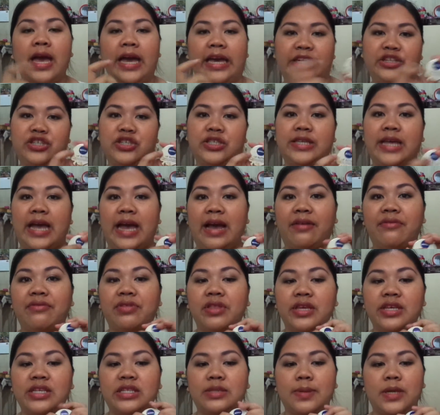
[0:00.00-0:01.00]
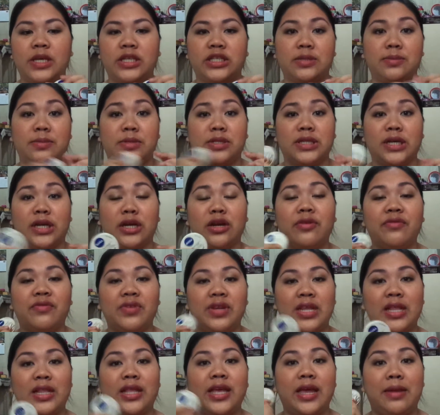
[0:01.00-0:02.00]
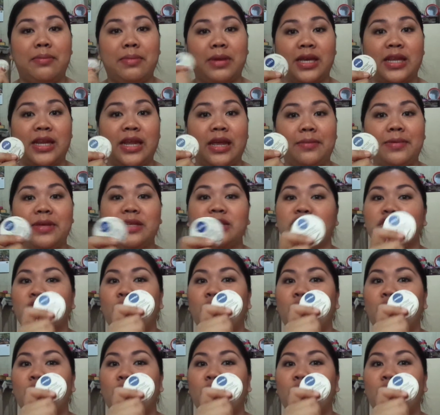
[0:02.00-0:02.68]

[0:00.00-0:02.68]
I just have this because I'm a sucker of vanilla and macadamia.